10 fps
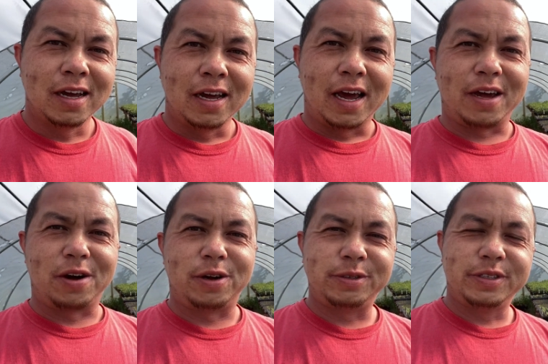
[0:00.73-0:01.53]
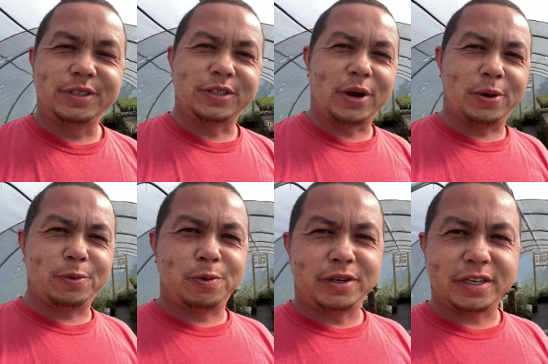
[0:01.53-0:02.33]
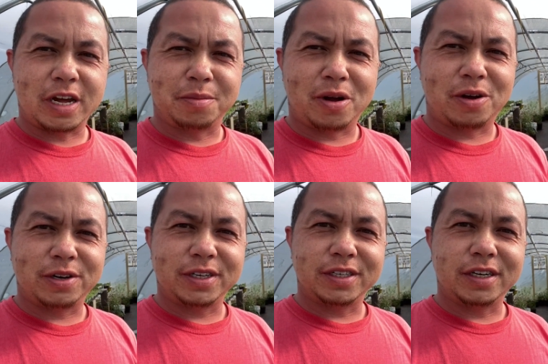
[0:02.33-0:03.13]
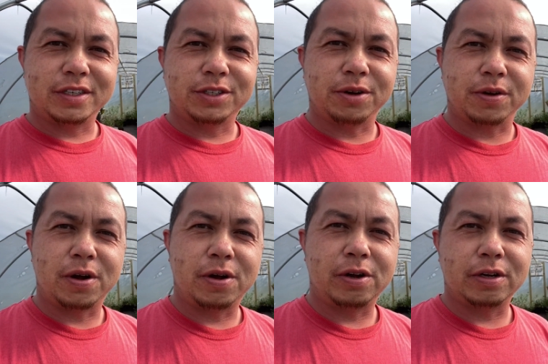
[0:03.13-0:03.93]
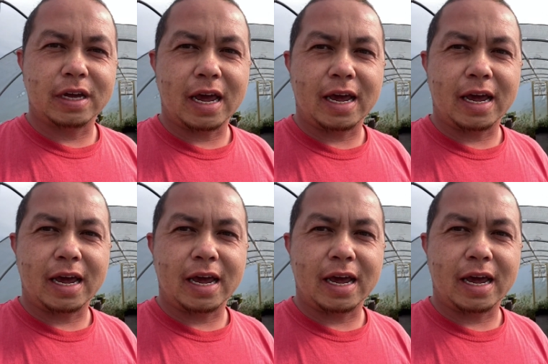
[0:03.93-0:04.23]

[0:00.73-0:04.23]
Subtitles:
Hey y'all, so wanted to come on and show y'all